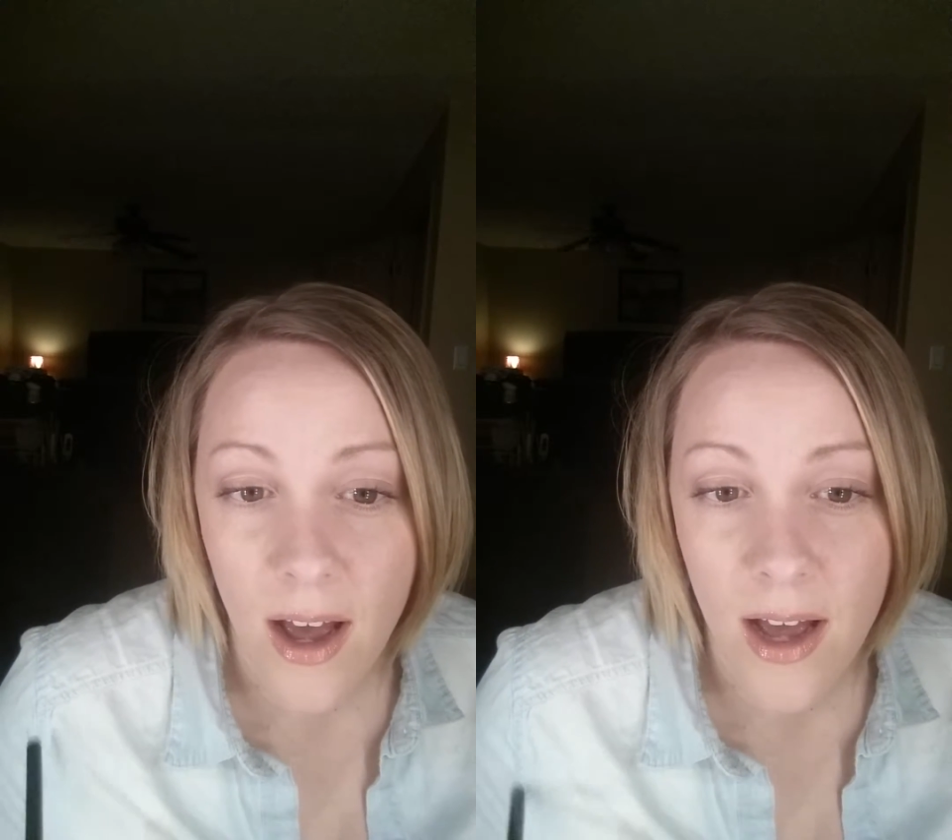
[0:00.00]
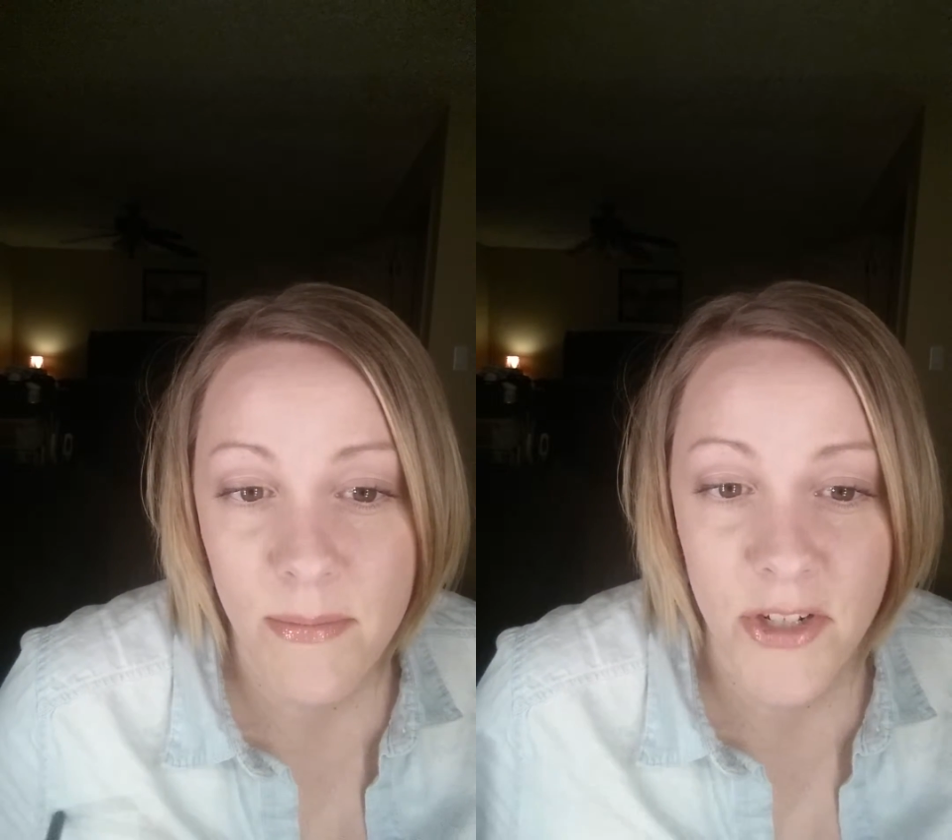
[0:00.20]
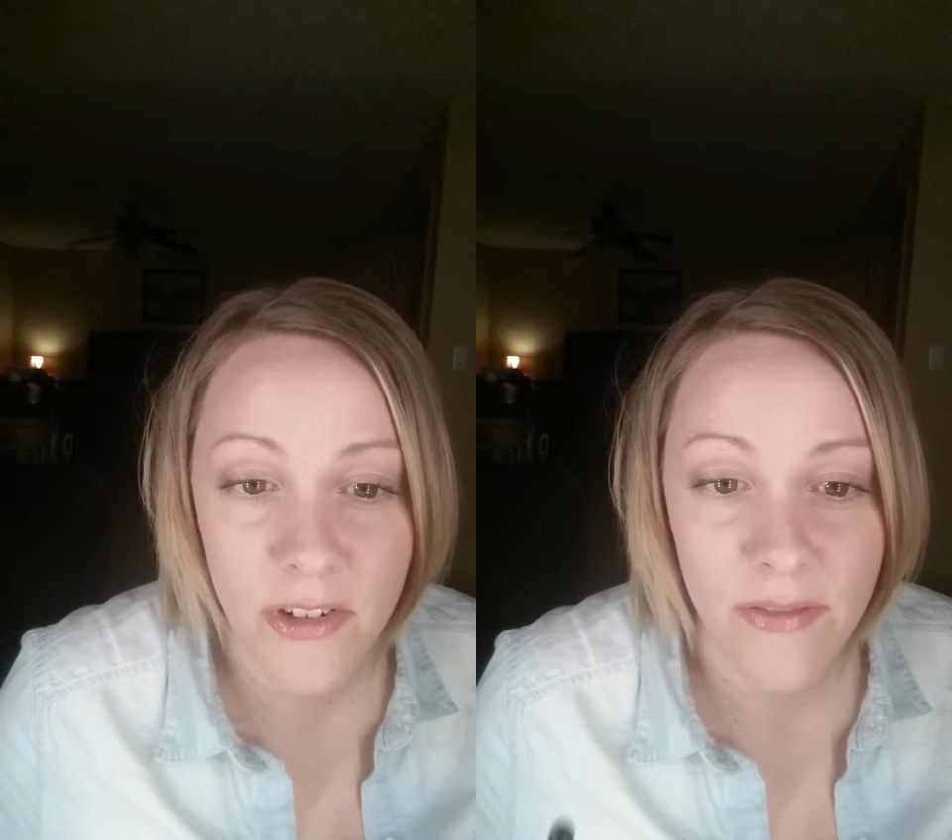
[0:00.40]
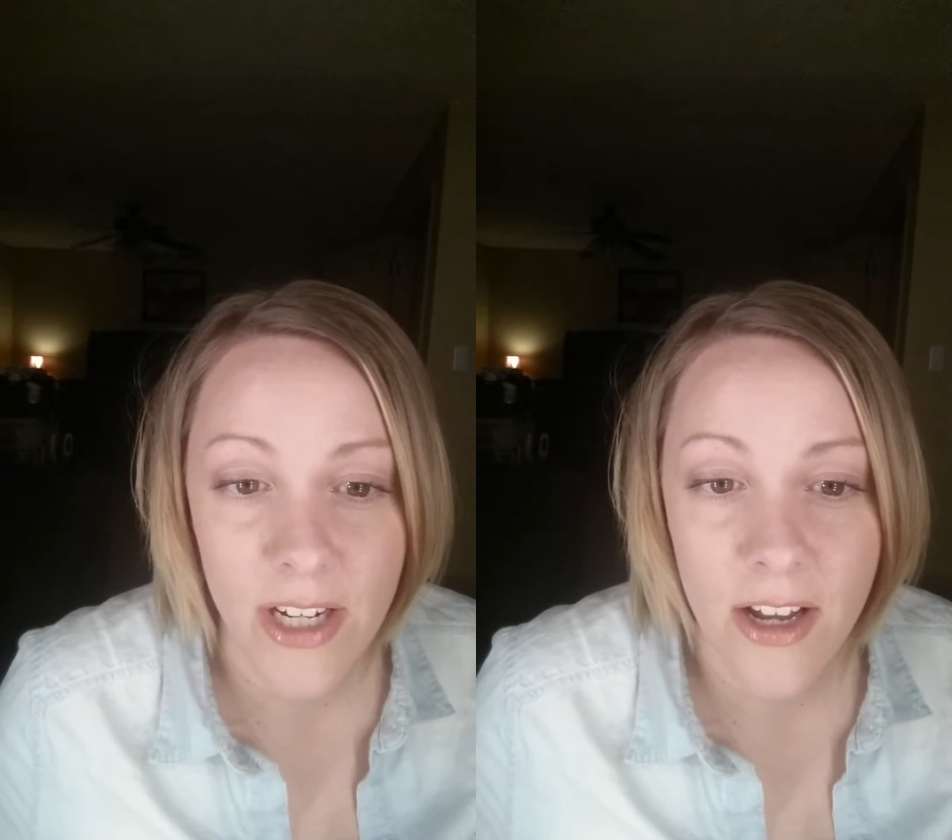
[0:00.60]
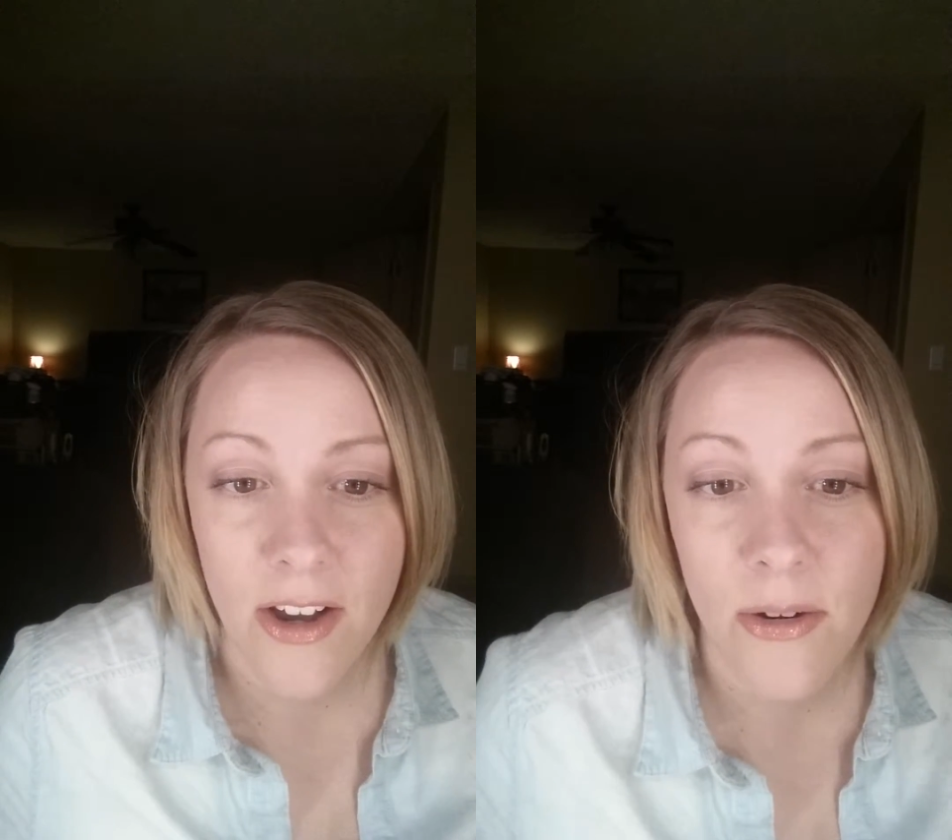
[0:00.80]
I'm doing a
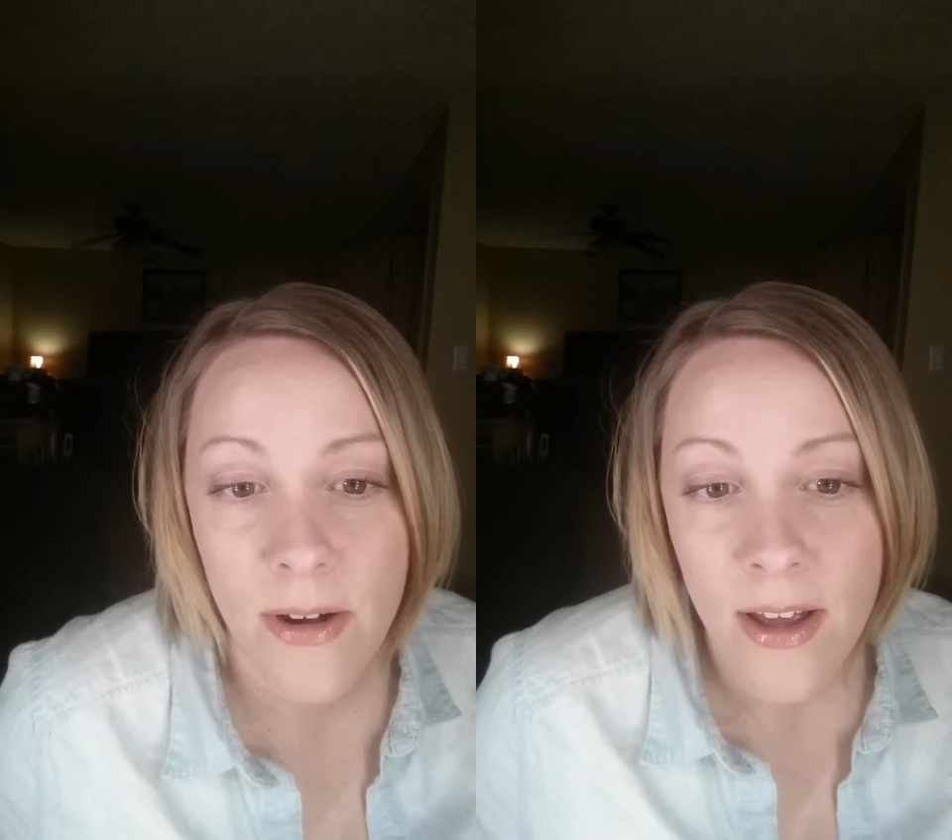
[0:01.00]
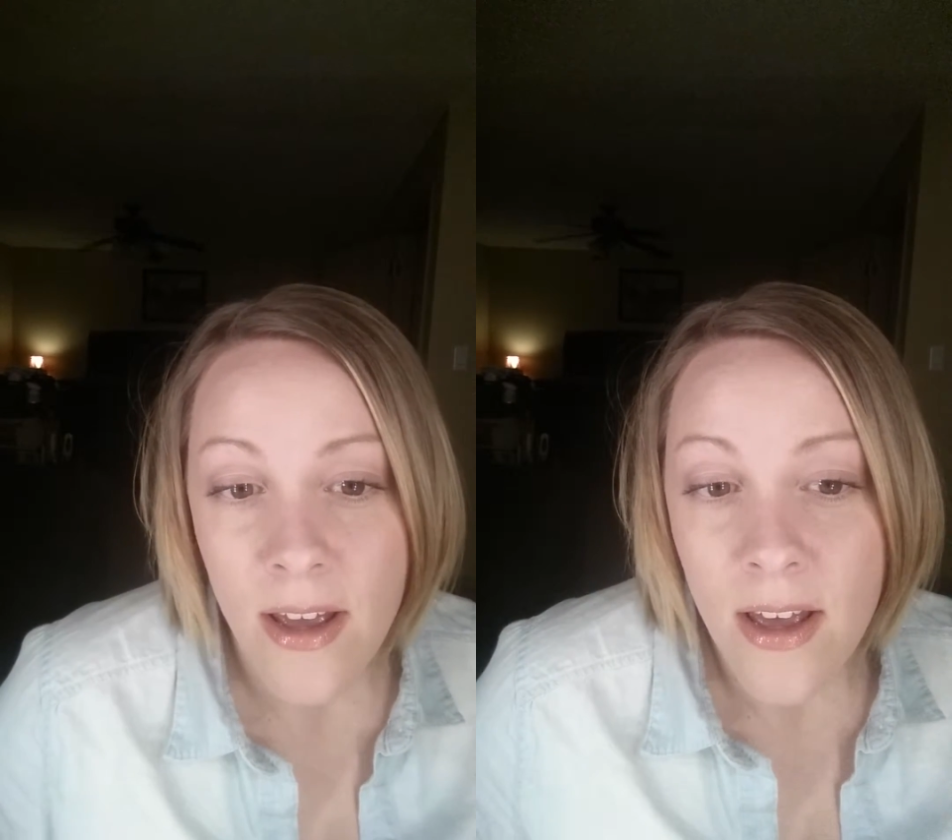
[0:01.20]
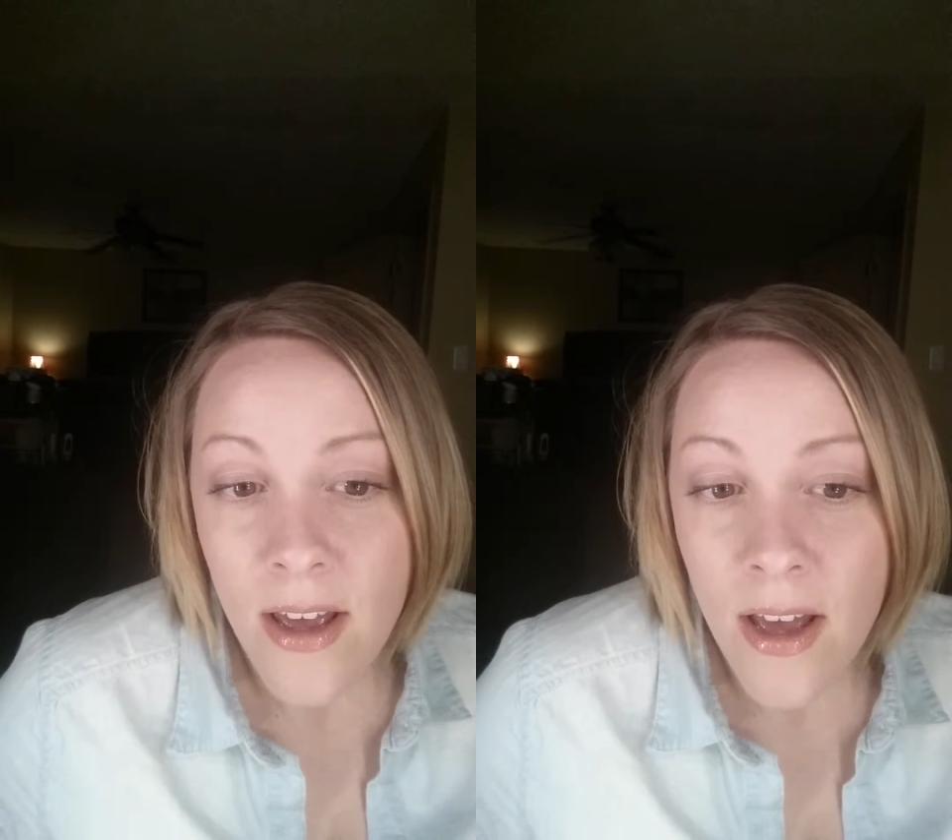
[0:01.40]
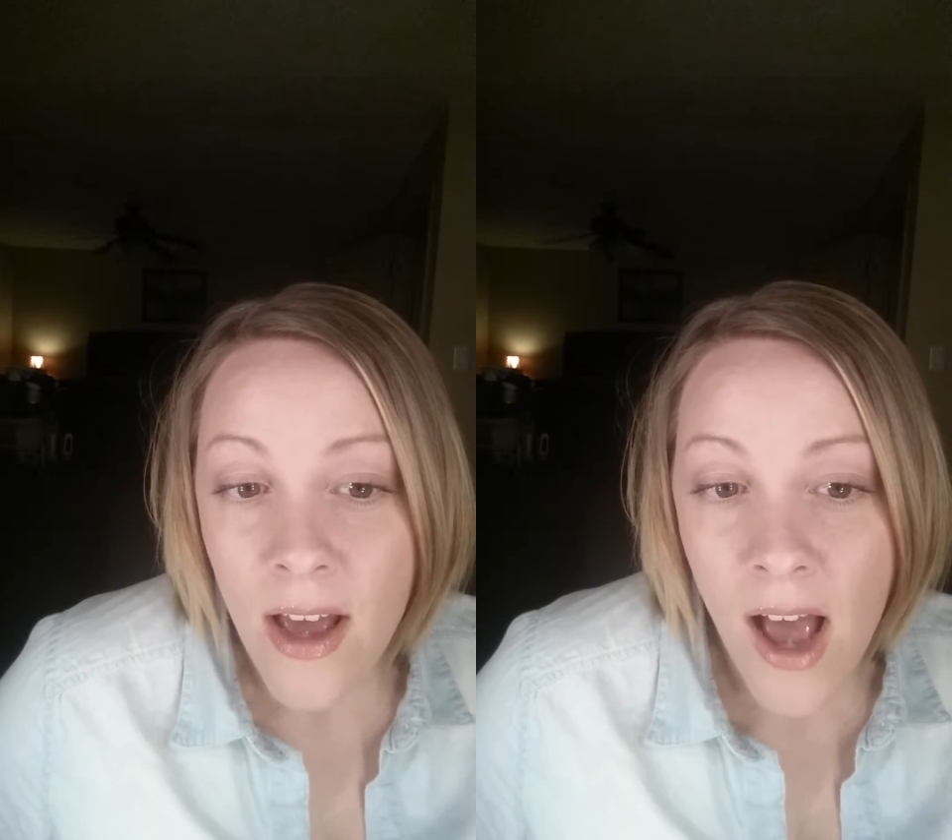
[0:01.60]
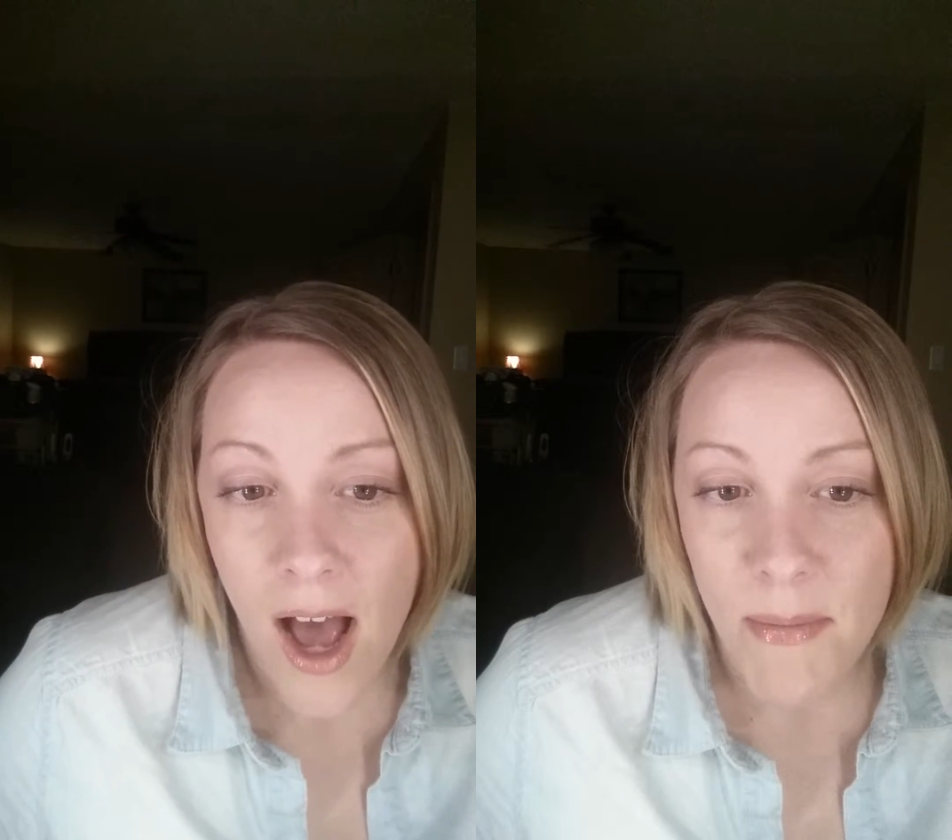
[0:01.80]
video
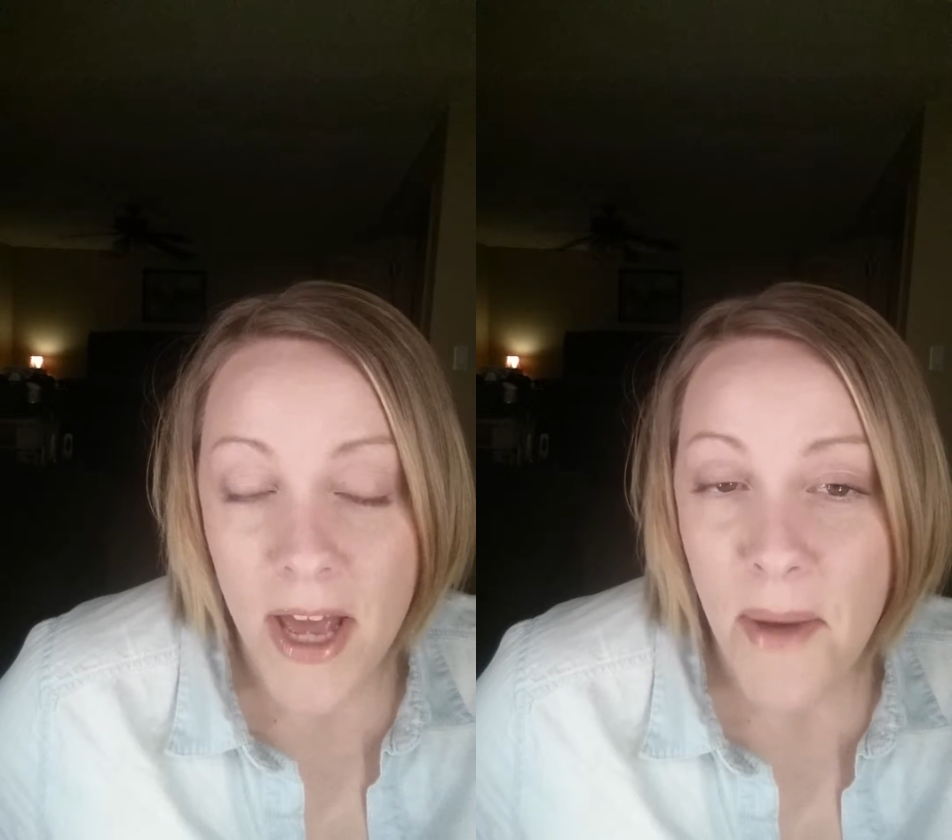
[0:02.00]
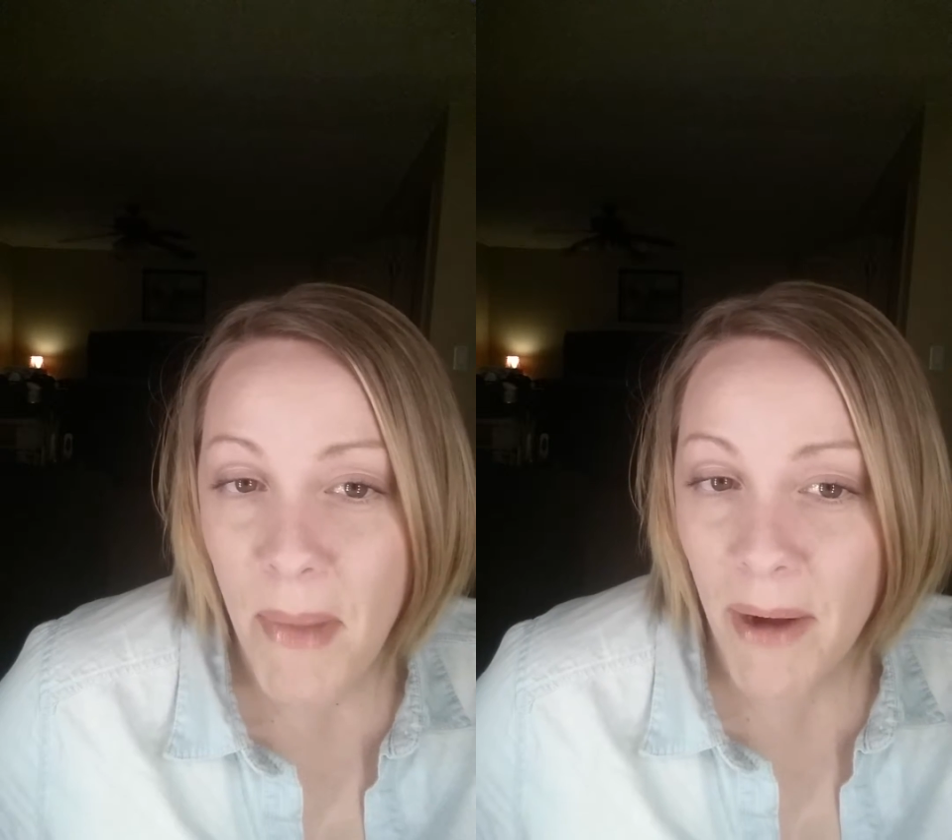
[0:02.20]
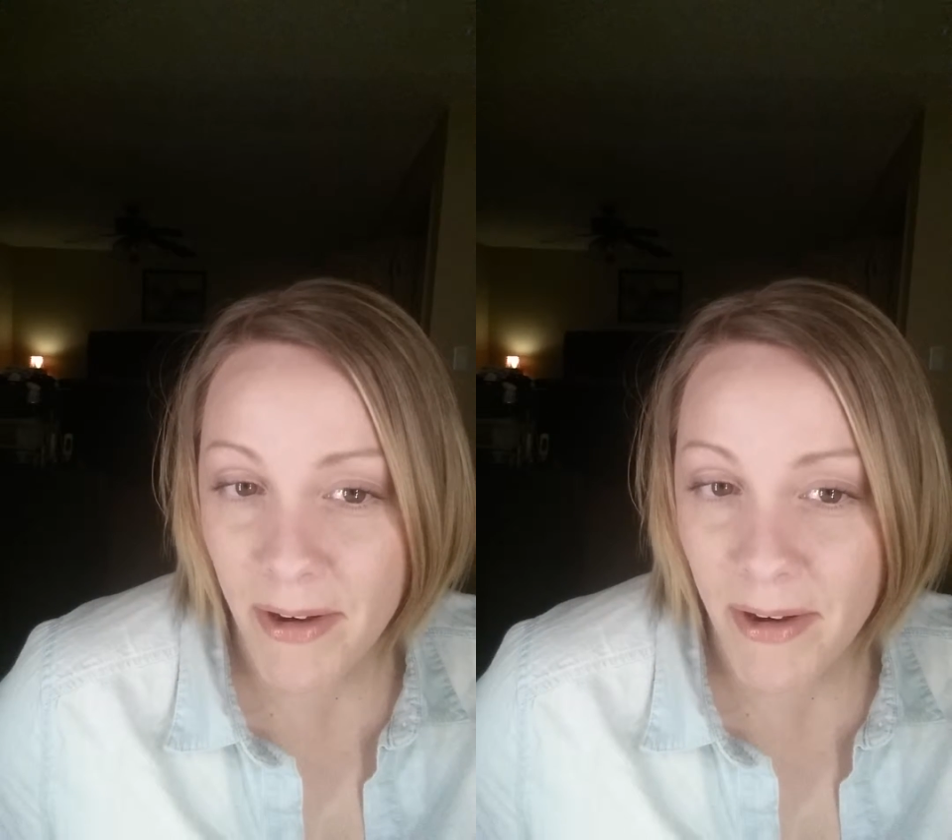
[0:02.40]
by